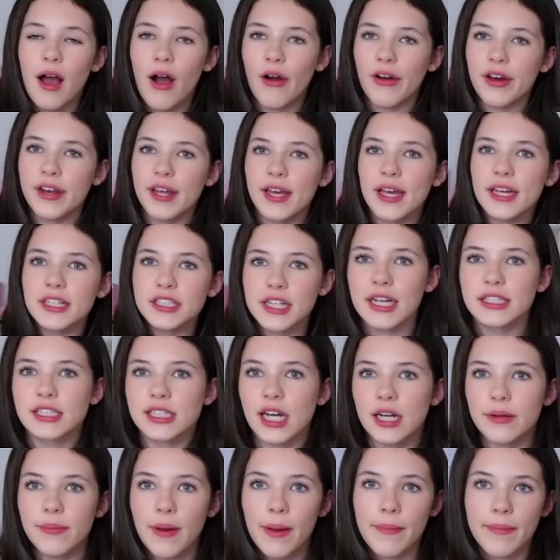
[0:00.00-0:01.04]
I'm gonna get changed
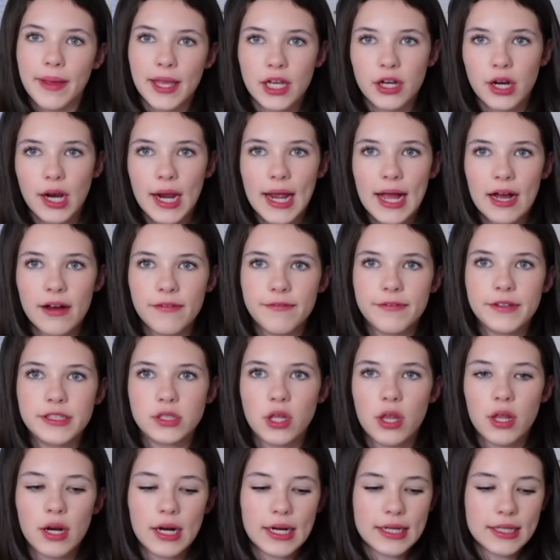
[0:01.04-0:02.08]
out of my meet and greet outfit
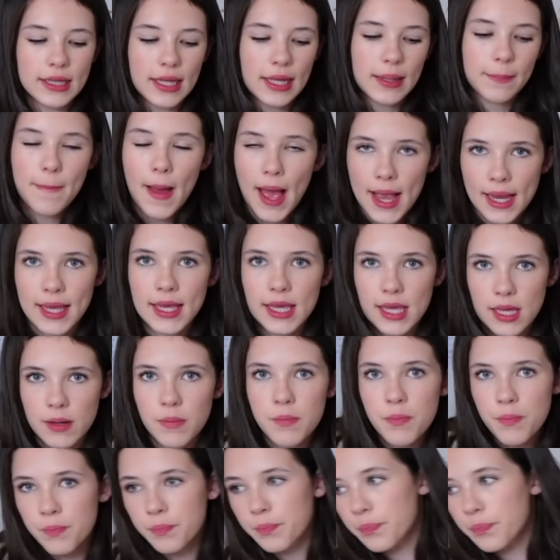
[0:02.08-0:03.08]
so that I can like pack it in.